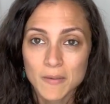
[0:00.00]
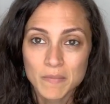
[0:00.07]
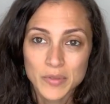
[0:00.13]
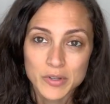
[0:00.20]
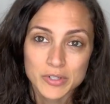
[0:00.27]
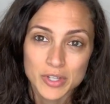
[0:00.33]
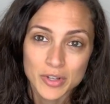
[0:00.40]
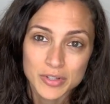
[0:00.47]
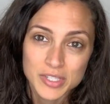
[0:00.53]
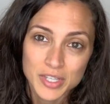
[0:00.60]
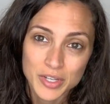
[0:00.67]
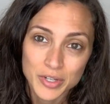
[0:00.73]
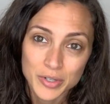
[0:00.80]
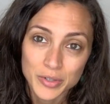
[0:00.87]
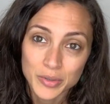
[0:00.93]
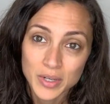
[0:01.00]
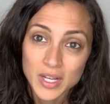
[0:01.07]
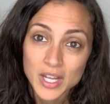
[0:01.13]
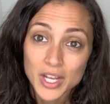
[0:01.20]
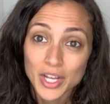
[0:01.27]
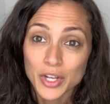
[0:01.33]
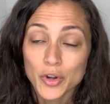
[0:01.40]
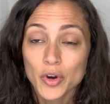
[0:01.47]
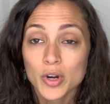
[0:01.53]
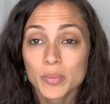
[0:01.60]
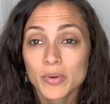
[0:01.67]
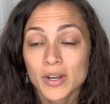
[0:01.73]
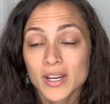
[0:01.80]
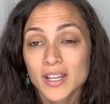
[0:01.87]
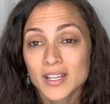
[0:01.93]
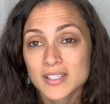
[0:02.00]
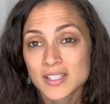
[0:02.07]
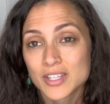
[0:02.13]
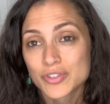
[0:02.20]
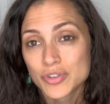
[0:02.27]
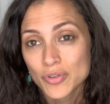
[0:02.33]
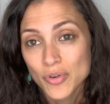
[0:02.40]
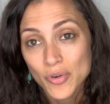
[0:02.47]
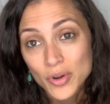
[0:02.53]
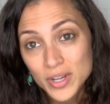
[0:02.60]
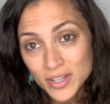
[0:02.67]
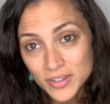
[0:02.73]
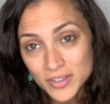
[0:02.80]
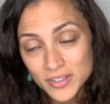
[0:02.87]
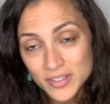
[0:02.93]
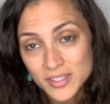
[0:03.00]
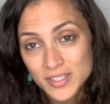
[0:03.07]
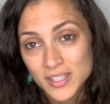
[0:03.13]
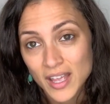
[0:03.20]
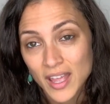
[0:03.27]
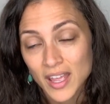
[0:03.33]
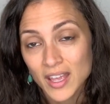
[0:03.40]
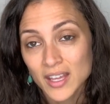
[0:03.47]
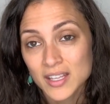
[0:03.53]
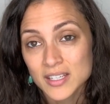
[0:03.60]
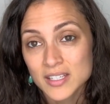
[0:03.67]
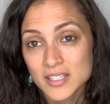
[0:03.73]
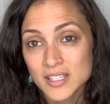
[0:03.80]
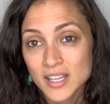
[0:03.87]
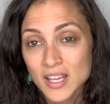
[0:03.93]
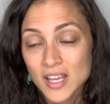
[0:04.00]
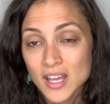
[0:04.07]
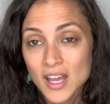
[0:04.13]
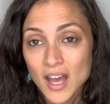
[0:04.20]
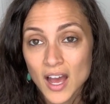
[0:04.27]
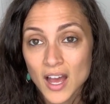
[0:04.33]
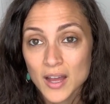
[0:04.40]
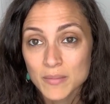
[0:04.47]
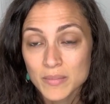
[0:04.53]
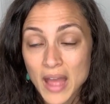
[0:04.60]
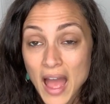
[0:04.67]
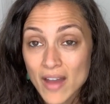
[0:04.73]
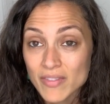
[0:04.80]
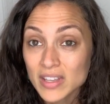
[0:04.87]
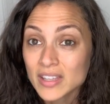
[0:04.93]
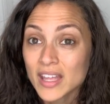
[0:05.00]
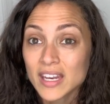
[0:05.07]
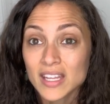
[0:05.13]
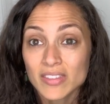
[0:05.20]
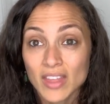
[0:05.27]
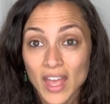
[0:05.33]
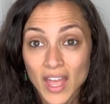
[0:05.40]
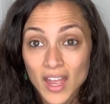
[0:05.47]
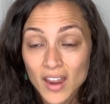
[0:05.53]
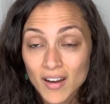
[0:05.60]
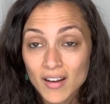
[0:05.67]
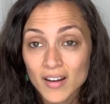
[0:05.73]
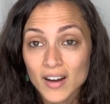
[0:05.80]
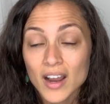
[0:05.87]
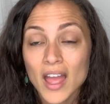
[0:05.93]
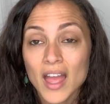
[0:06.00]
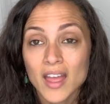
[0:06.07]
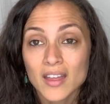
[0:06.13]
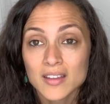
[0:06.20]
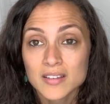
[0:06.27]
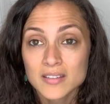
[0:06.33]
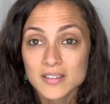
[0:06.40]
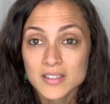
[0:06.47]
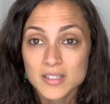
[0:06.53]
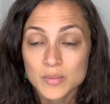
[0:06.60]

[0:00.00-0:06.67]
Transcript: There's also incorporating essential oils and having that in the air and